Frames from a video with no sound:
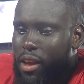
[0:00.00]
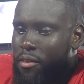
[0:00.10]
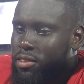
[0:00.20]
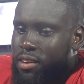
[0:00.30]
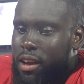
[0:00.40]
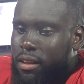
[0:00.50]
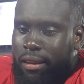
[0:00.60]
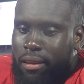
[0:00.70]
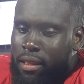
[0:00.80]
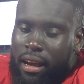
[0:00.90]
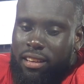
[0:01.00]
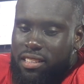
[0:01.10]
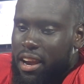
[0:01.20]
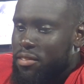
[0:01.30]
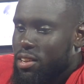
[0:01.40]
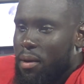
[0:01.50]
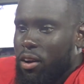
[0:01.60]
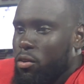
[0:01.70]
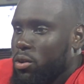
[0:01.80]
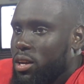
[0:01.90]
every time, like I said, every time I
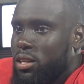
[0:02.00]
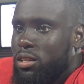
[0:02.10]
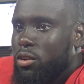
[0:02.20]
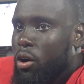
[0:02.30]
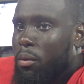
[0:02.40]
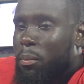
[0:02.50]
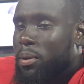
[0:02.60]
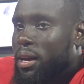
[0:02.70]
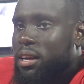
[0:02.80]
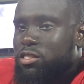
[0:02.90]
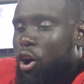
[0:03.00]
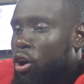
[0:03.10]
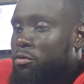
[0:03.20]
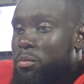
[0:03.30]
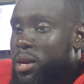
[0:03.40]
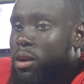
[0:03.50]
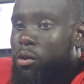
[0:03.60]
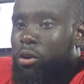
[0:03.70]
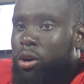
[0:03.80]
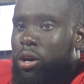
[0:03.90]
go in, you know, a play is called for me
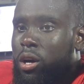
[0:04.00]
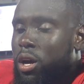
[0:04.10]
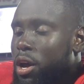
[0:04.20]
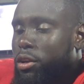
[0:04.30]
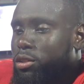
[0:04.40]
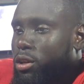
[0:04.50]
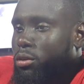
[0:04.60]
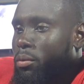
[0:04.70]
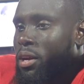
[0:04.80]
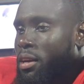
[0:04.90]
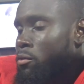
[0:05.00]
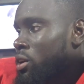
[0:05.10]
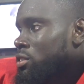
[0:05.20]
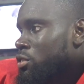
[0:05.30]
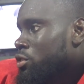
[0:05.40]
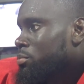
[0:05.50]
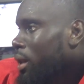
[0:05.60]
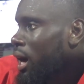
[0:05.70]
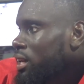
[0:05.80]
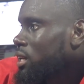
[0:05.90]
or you know, it, whether it's
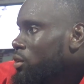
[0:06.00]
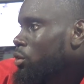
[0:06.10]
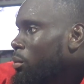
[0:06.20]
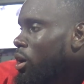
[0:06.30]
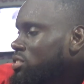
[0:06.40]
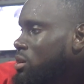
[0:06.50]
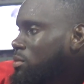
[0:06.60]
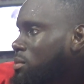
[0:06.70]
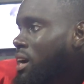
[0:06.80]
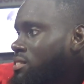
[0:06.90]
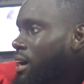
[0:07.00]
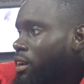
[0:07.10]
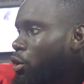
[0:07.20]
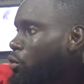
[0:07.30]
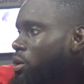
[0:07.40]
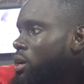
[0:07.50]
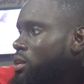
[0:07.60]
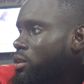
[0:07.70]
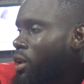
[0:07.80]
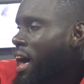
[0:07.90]
blocking or the ball's coming to me, I just got to go
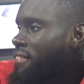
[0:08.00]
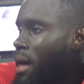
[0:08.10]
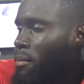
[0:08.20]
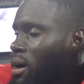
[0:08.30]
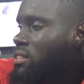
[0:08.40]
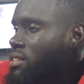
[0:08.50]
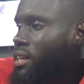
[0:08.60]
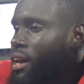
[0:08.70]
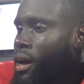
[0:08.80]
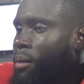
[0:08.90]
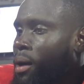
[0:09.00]
in and have that mindset. Yeah,